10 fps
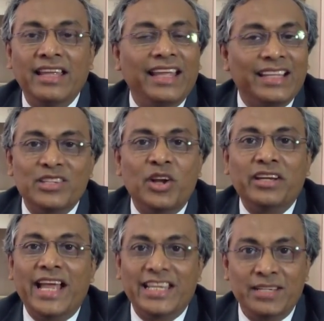it's not
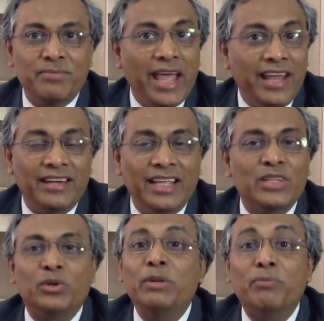cash in my hand,
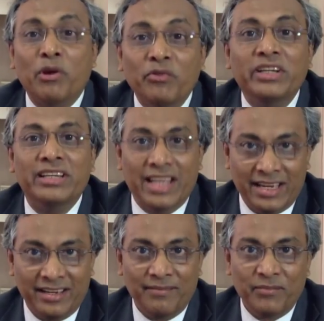it's only profit in hand.